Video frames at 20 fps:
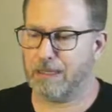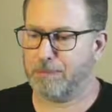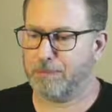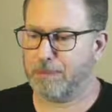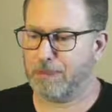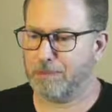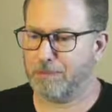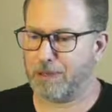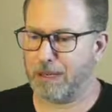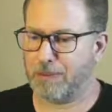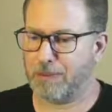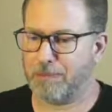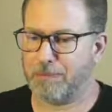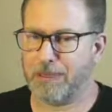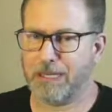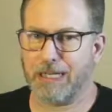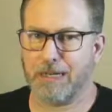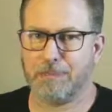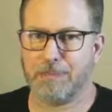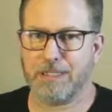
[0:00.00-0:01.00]
I'm gonna probably
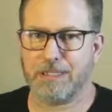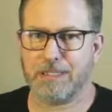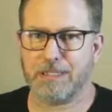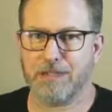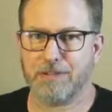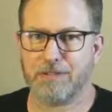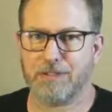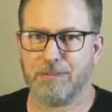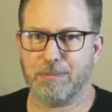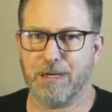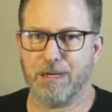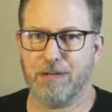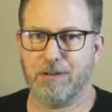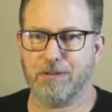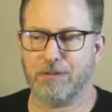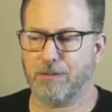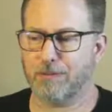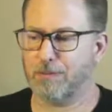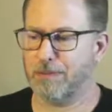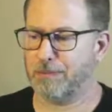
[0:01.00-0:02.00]
pick up this stuff
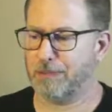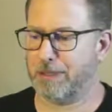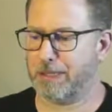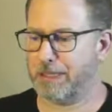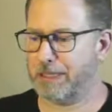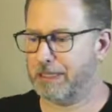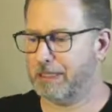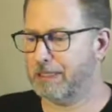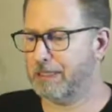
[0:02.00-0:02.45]
tomorrow from my buddy